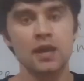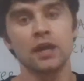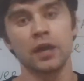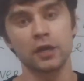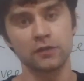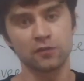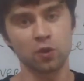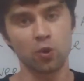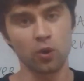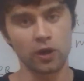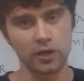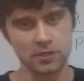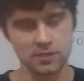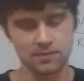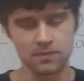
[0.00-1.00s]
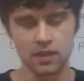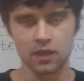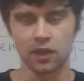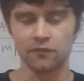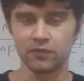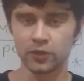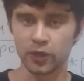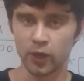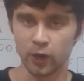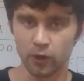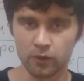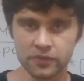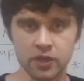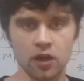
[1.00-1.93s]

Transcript: And of course, if you know,